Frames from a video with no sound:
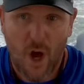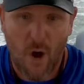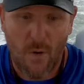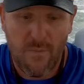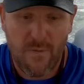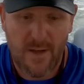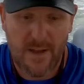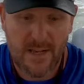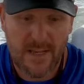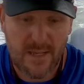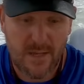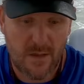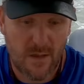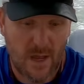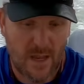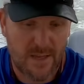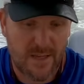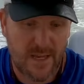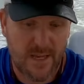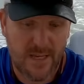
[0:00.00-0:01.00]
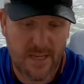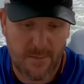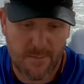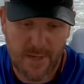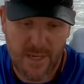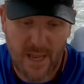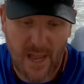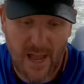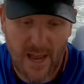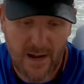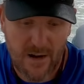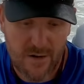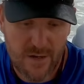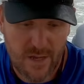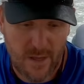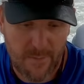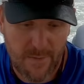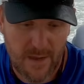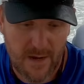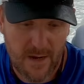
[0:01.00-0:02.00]
hopefully I'll see some sign or
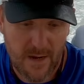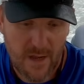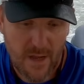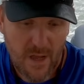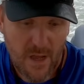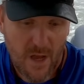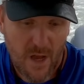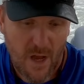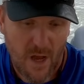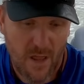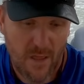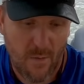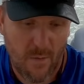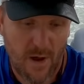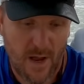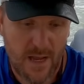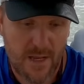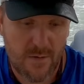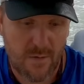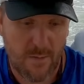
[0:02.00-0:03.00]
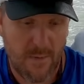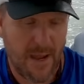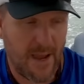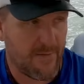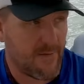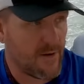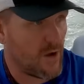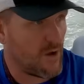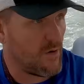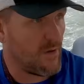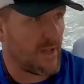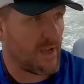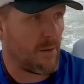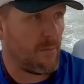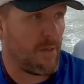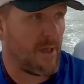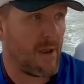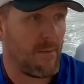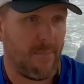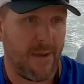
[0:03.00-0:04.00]
something otherwise we may have to go to like
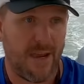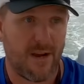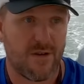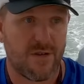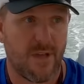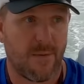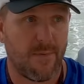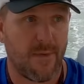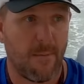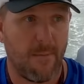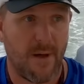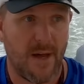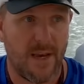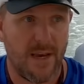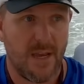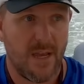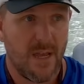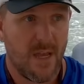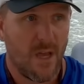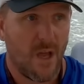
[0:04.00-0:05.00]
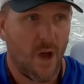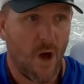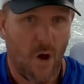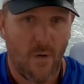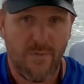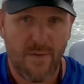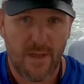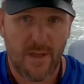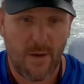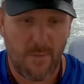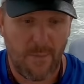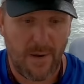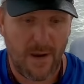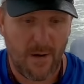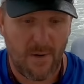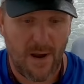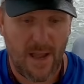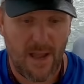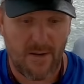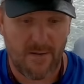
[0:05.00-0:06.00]
a plan B or something but hopefully they'll
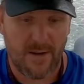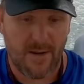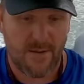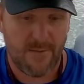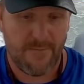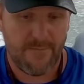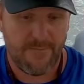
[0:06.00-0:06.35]
be around